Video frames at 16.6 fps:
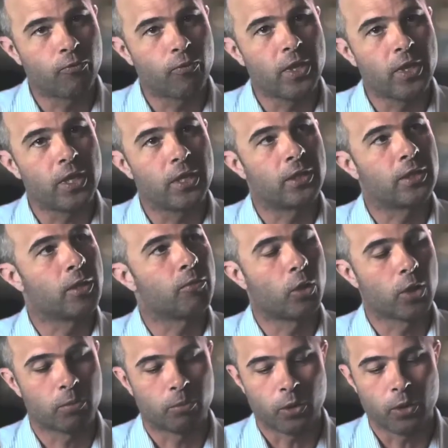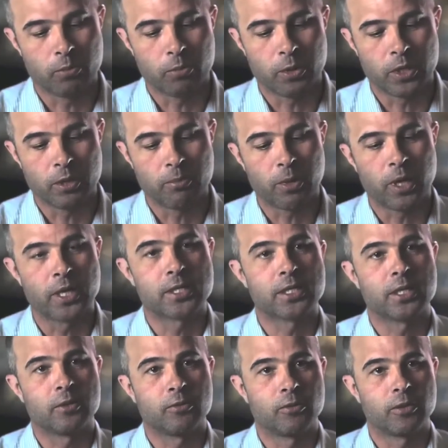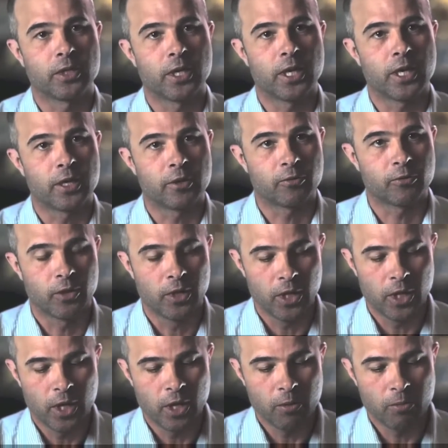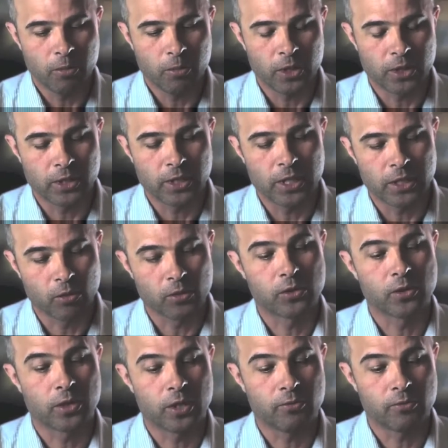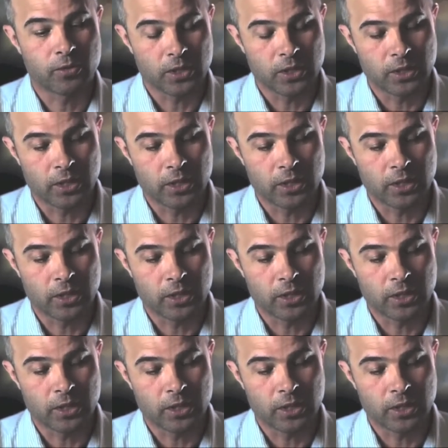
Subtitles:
feel that polypropylene by itself would have, but it also gives it